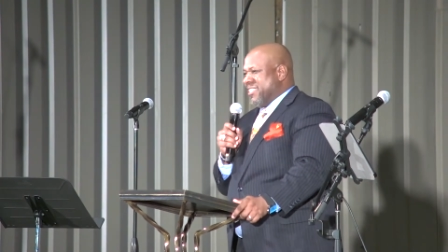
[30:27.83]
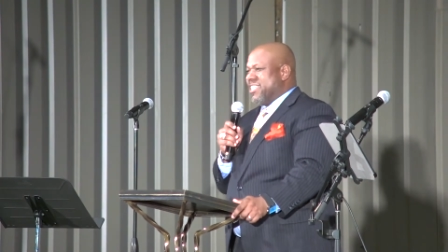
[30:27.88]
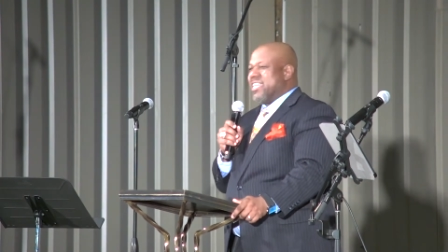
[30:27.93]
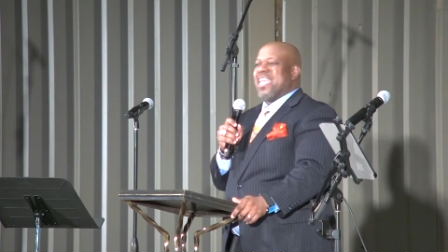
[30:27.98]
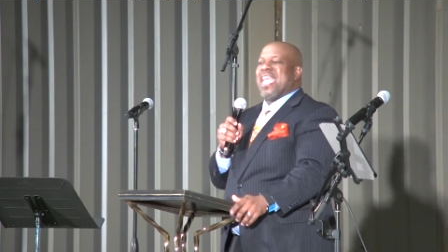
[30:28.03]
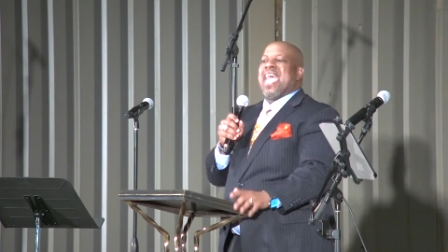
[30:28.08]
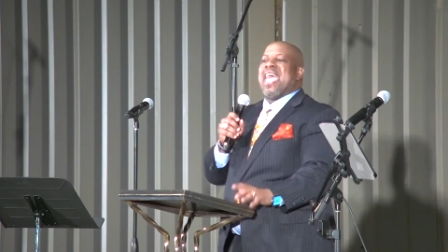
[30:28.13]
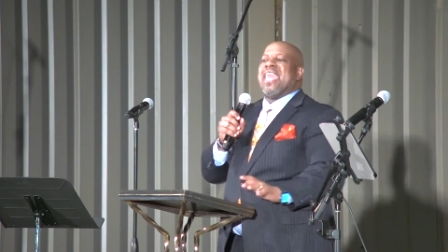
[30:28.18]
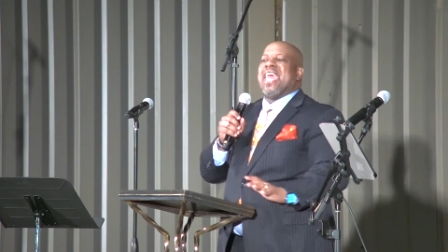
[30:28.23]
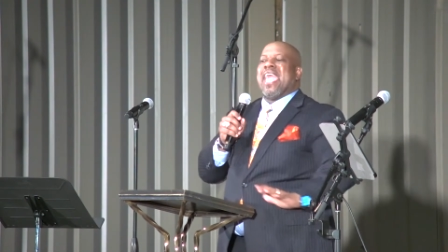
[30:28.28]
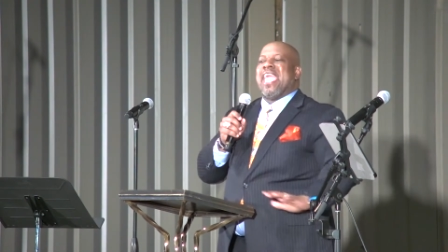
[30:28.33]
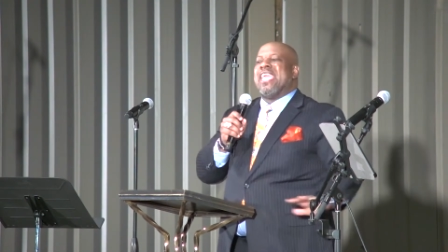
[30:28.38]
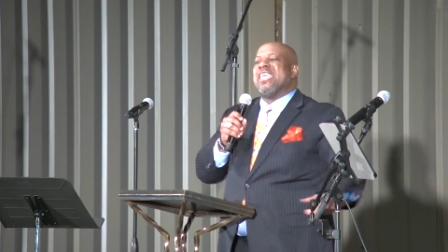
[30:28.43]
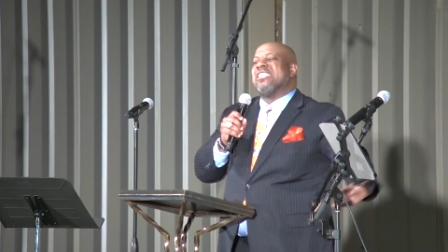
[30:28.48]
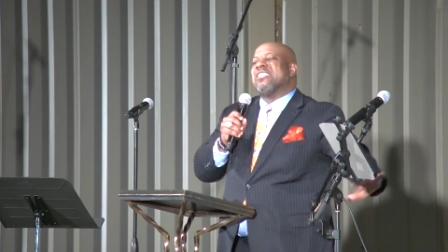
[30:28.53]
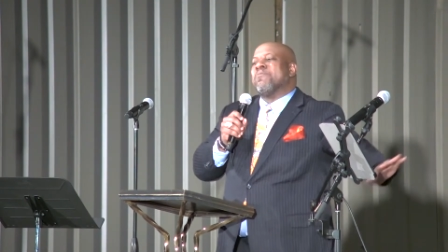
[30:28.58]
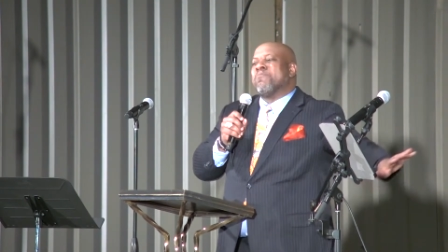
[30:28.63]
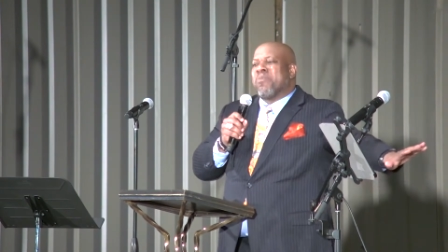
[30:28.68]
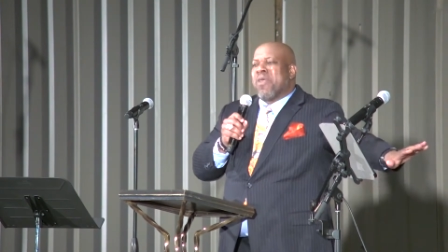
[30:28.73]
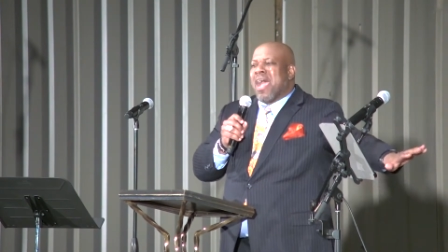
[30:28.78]
she had
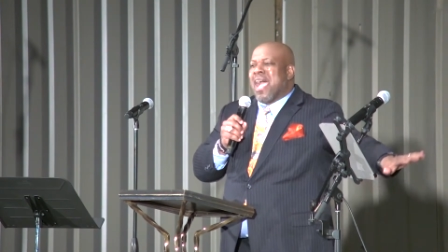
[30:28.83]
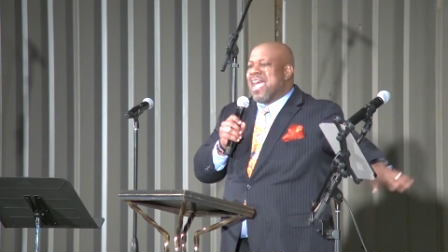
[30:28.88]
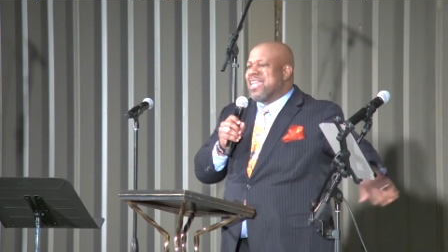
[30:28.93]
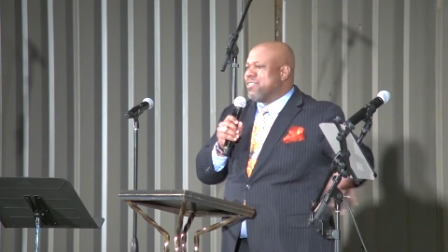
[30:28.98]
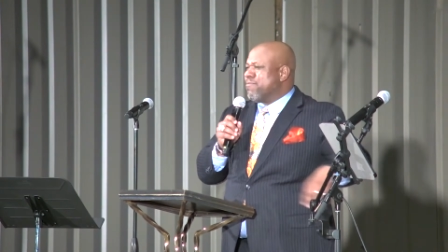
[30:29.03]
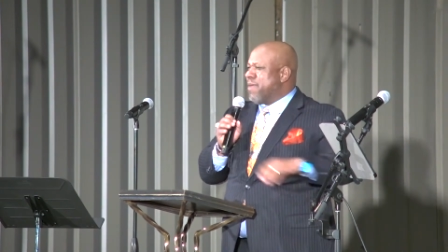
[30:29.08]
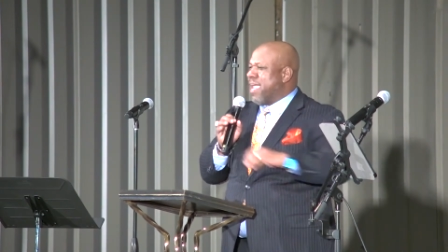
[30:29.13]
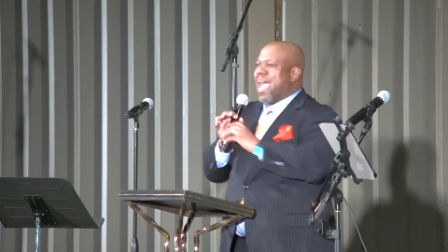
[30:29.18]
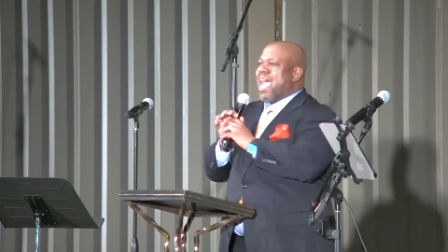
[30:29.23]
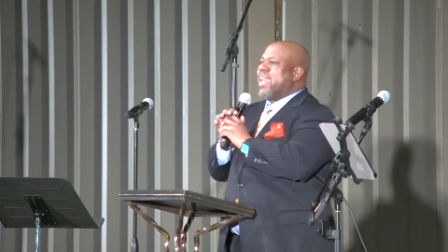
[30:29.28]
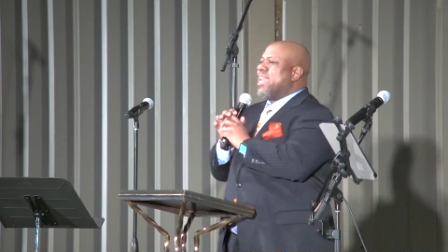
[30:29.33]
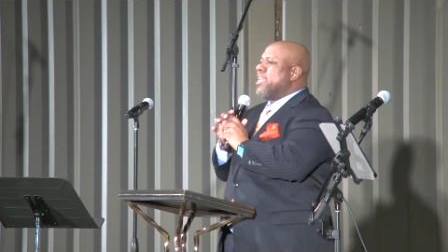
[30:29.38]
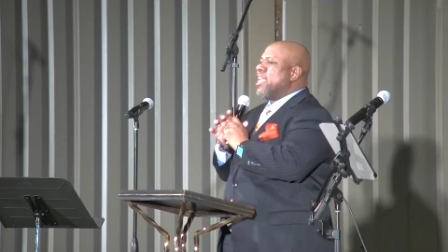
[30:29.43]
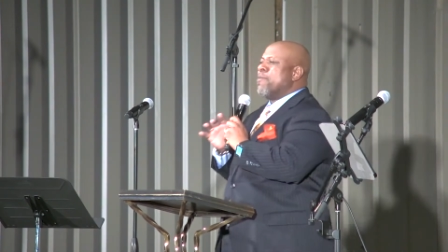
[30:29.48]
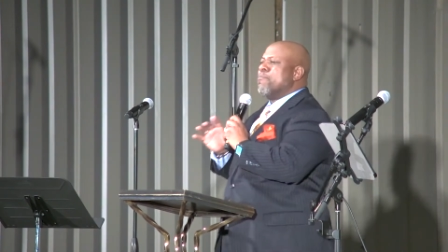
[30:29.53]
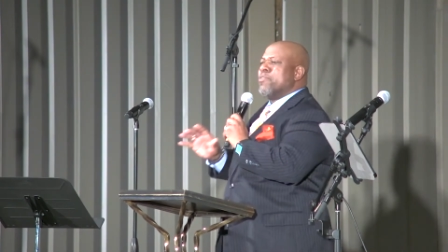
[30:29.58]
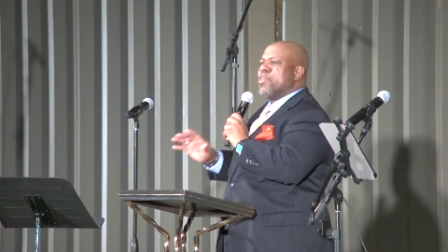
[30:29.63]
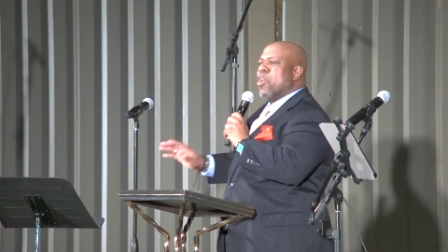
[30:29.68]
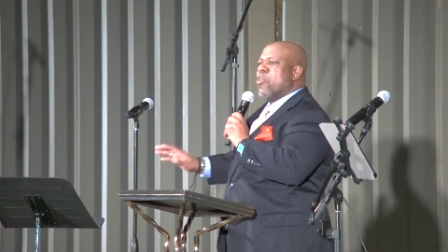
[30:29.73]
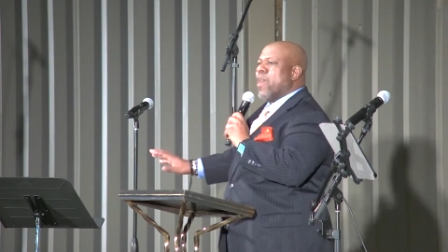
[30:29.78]
eight bridesmaids. I
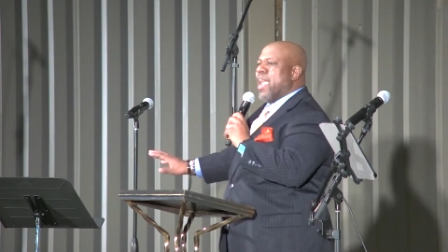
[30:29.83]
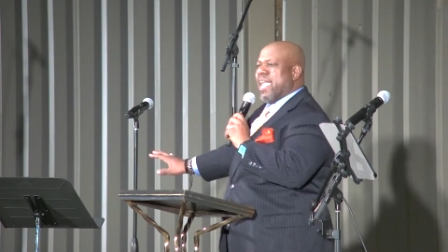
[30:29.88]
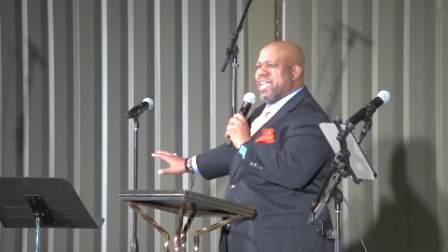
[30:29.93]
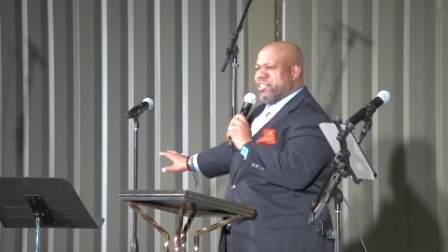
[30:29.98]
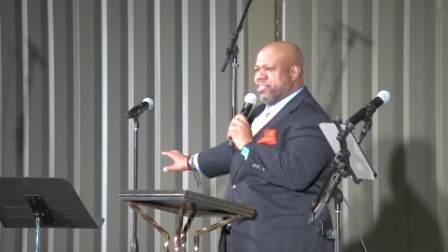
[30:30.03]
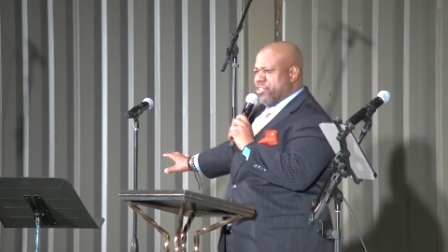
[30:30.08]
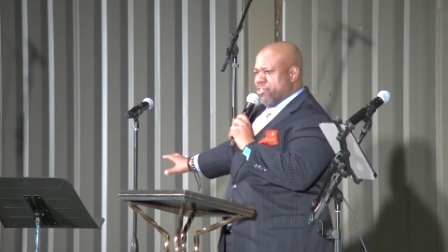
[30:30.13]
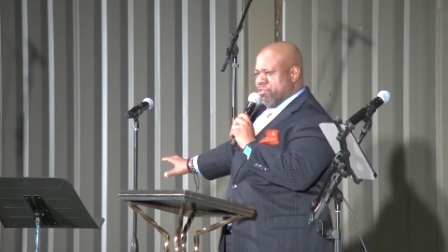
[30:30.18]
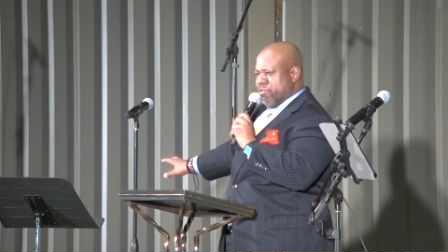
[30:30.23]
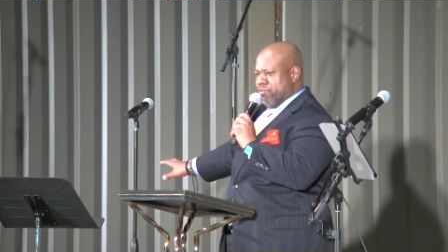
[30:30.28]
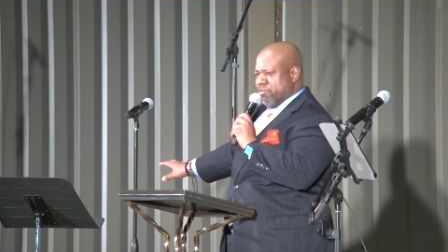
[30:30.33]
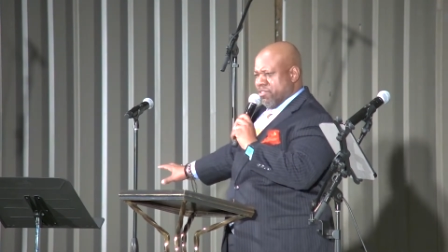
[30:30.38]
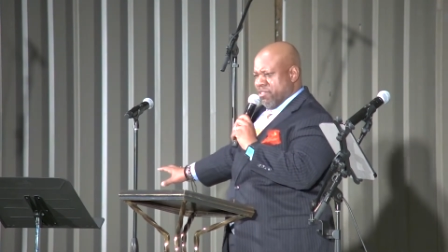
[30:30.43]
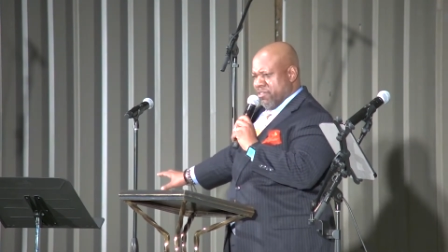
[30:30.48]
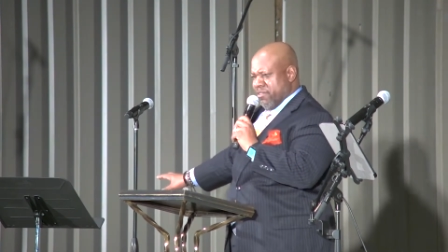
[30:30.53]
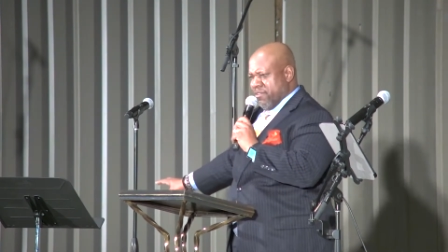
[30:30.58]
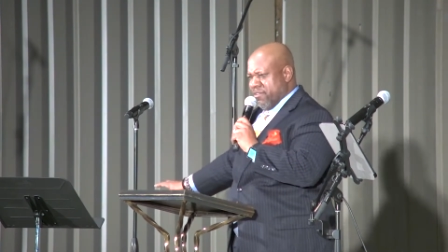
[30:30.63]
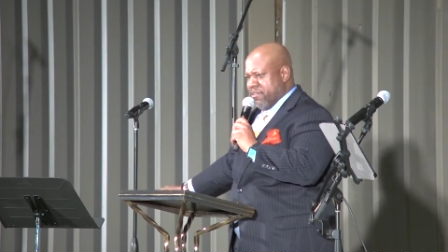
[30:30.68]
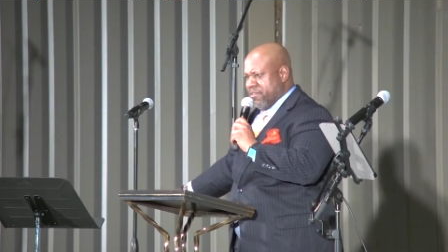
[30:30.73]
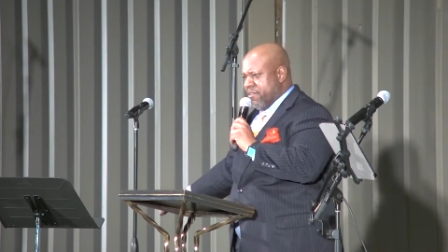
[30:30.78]
didn't even know eight
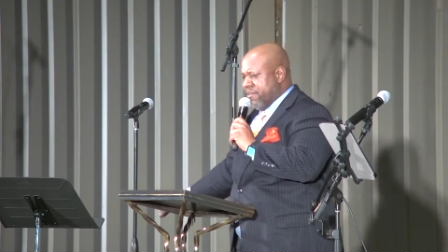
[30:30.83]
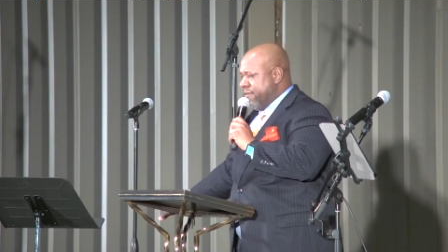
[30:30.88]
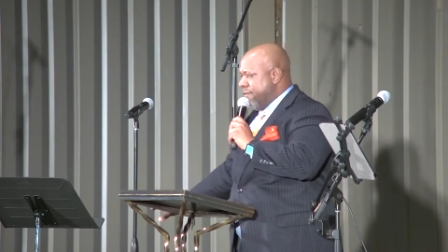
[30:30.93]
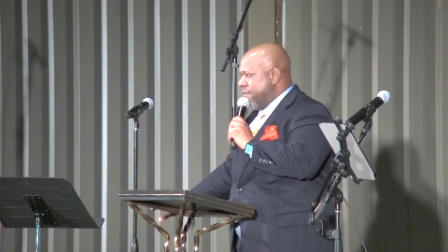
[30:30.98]
dudes.